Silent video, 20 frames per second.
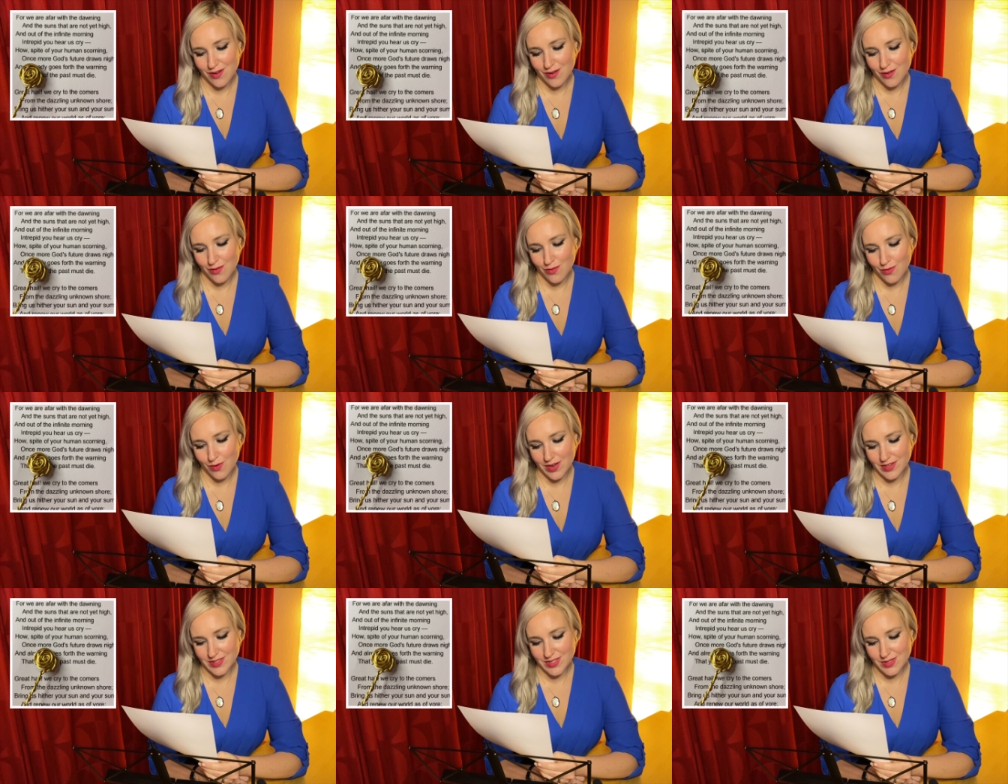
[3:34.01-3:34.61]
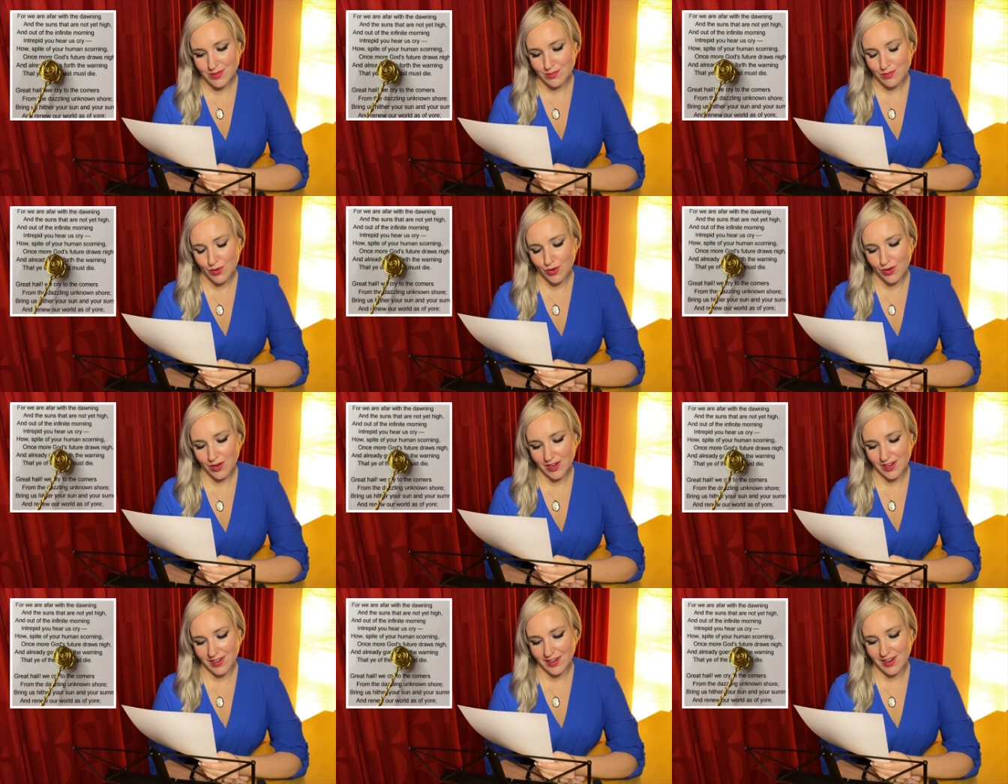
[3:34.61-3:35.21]
once
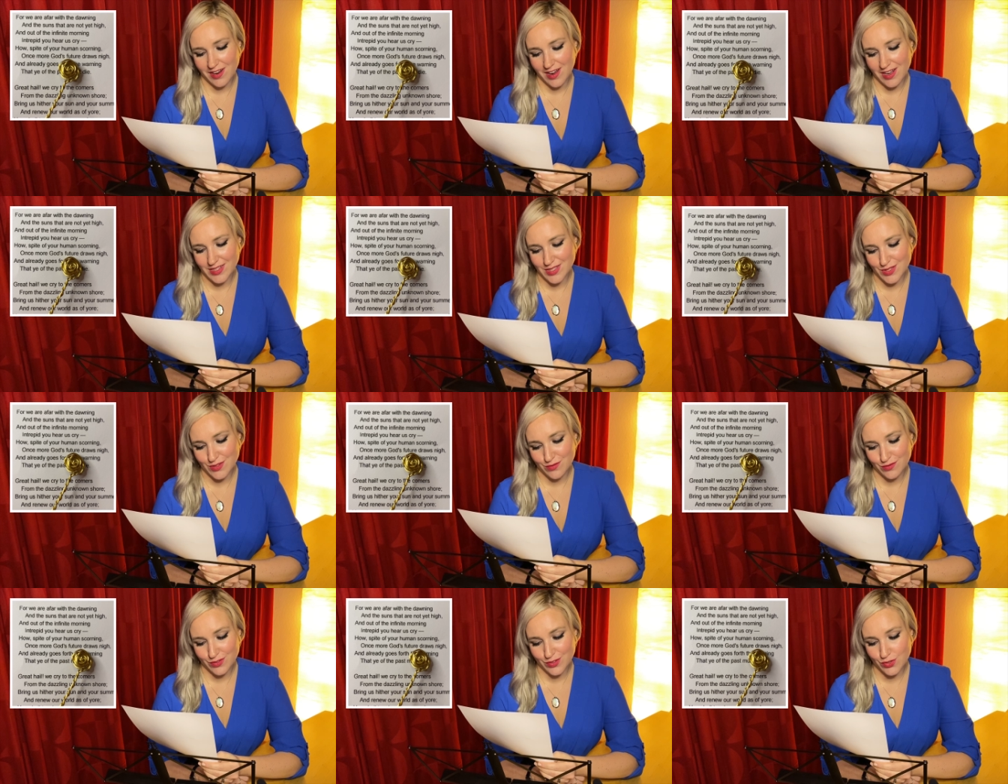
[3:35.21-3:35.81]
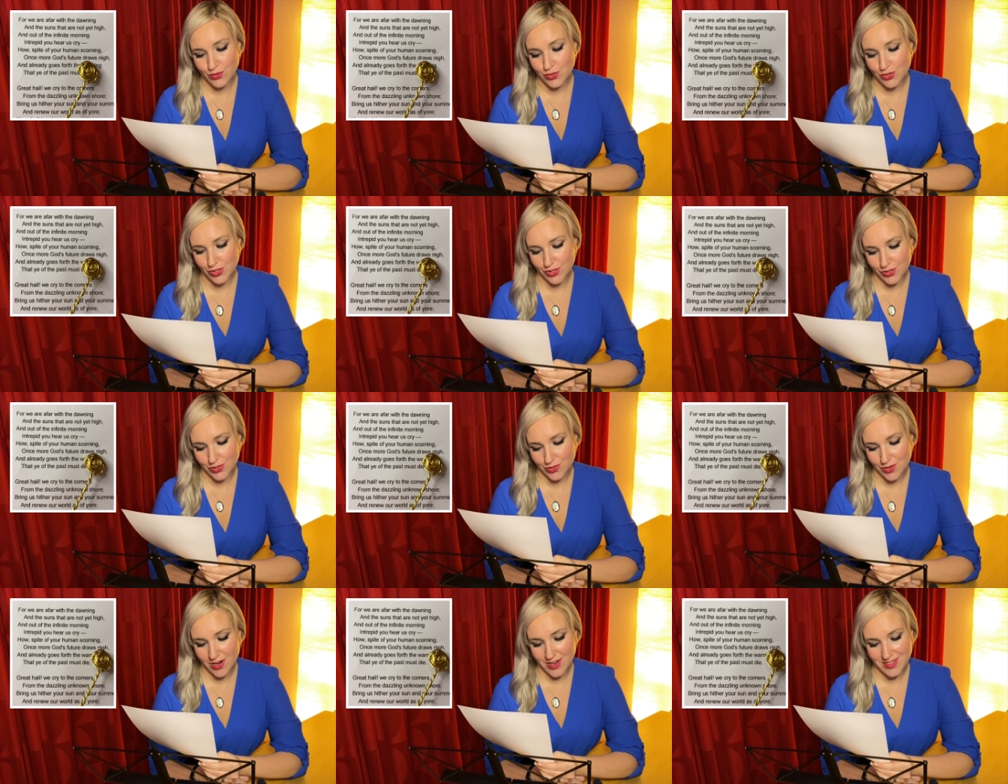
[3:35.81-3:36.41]
more God's future
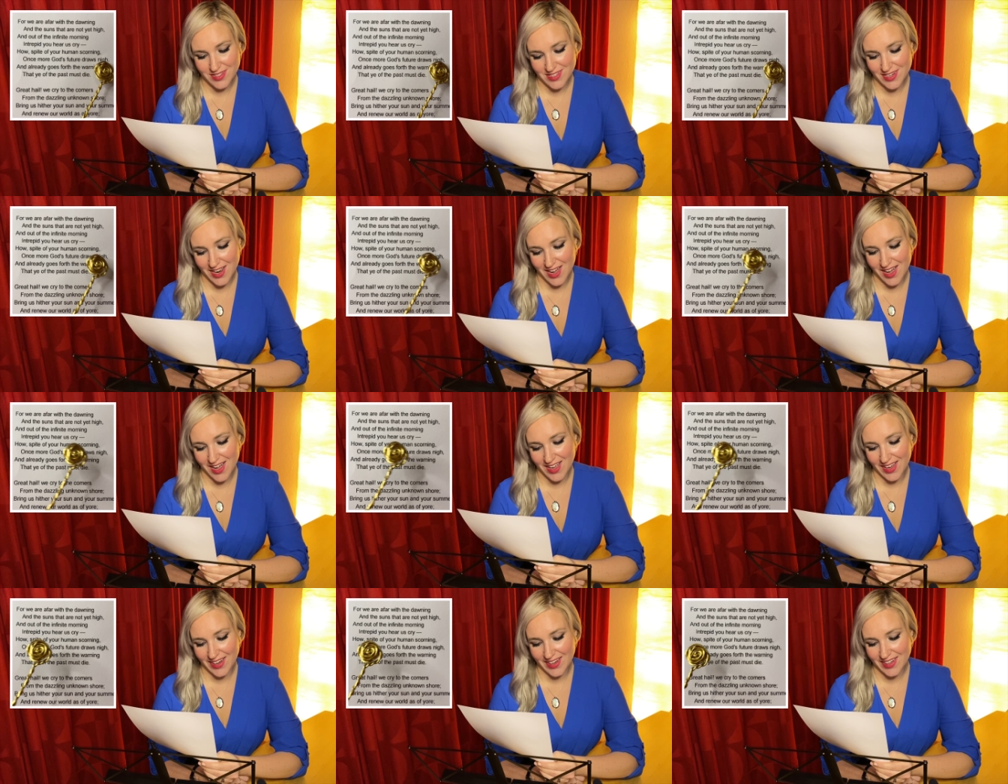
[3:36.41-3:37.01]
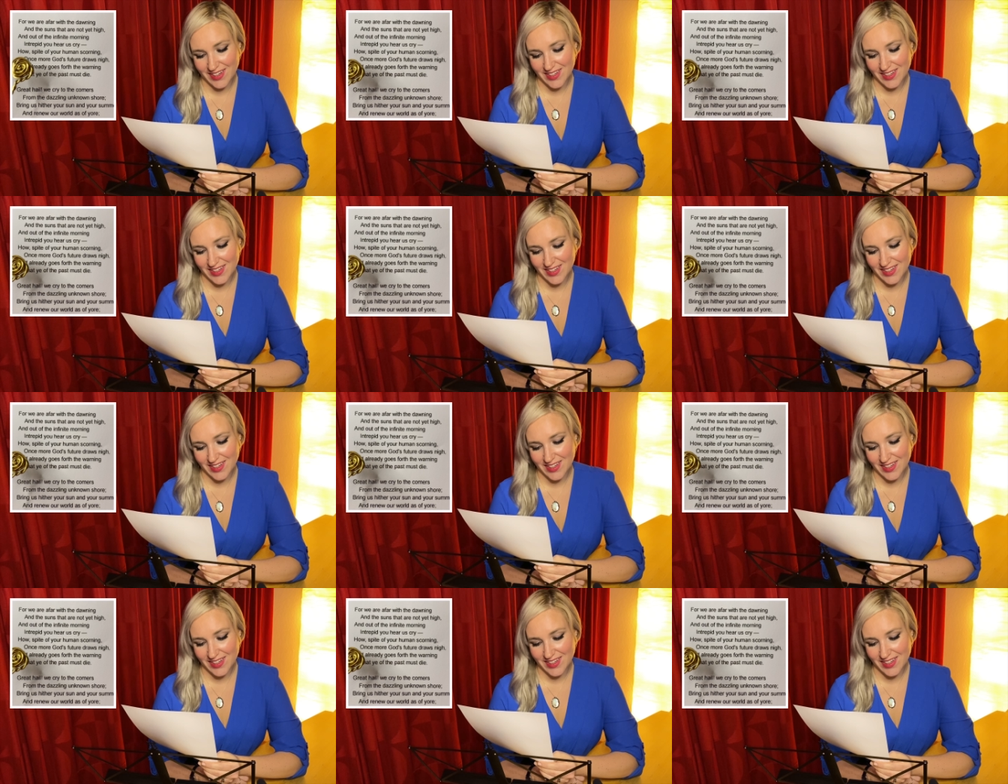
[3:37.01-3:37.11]
draws nigh,